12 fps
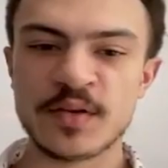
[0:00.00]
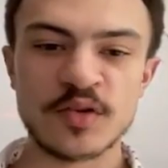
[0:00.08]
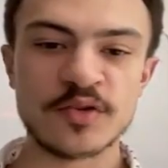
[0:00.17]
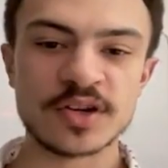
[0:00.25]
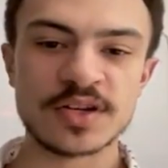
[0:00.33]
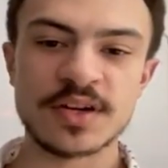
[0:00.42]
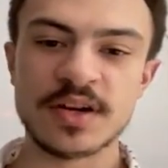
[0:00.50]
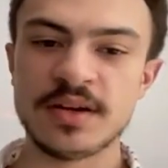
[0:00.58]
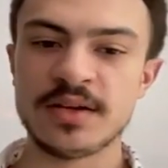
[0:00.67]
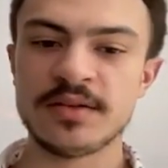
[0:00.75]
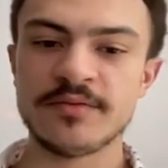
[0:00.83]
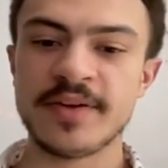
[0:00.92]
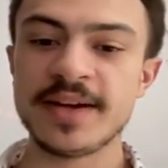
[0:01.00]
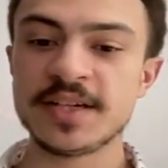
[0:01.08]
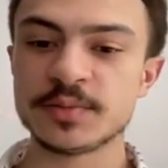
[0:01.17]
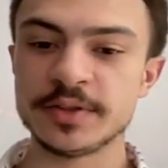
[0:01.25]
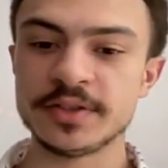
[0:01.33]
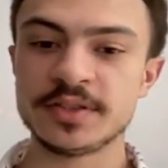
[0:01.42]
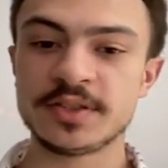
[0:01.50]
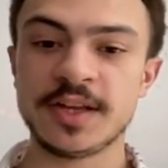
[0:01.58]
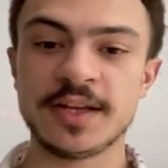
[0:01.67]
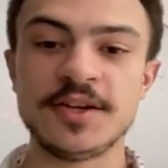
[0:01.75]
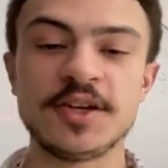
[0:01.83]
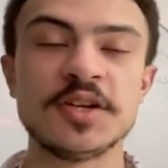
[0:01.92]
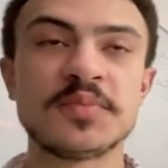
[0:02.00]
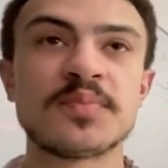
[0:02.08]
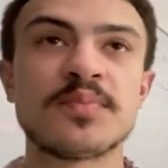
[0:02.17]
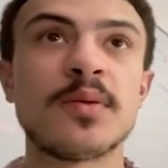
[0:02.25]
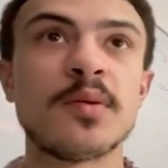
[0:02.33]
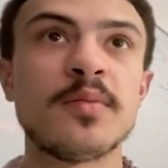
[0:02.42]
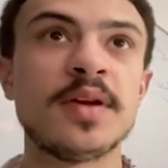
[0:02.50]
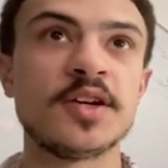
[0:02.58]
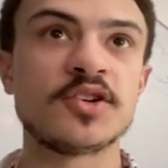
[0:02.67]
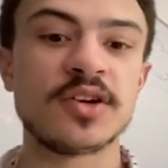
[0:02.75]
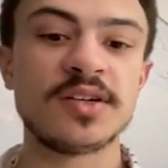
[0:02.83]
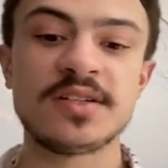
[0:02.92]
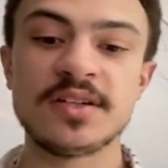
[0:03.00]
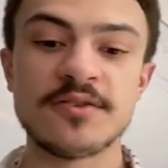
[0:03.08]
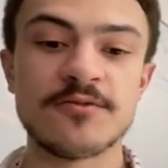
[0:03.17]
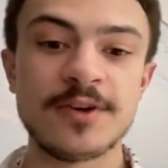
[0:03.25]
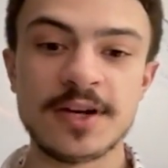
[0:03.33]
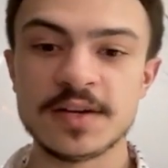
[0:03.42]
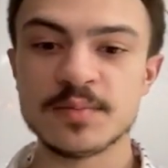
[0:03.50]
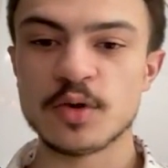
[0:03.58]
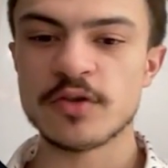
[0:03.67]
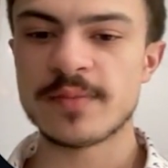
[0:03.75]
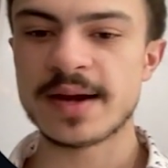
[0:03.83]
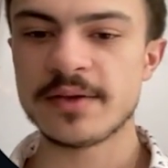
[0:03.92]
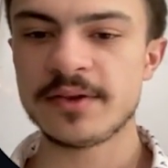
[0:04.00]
you're interested in investments, then you're going to probably be interested in reading more about